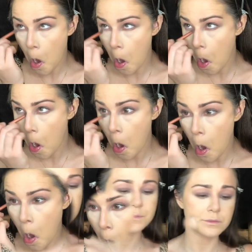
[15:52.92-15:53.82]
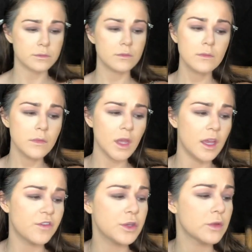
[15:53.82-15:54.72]
Eyeshadow.
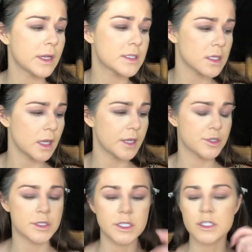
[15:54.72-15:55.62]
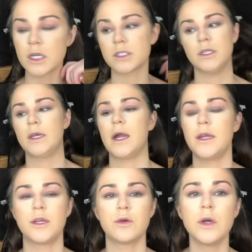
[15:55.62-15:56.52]
If you like to line your tear duct like
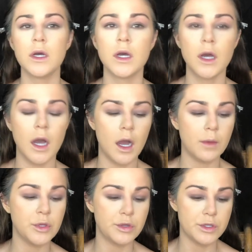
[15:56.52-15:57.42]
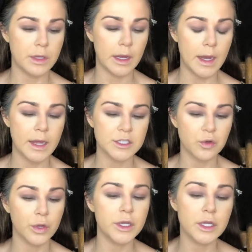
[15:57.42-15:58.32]
I do, you can do that next,
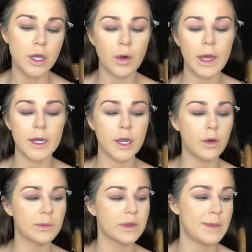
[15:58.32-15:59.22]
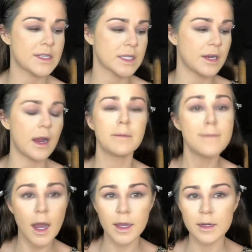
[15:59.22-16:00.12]
or you can go ahead and go in with mascara. I'm
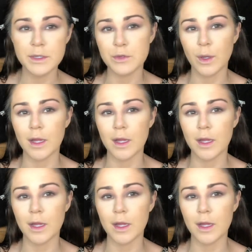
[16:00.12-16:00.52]
not going to be doing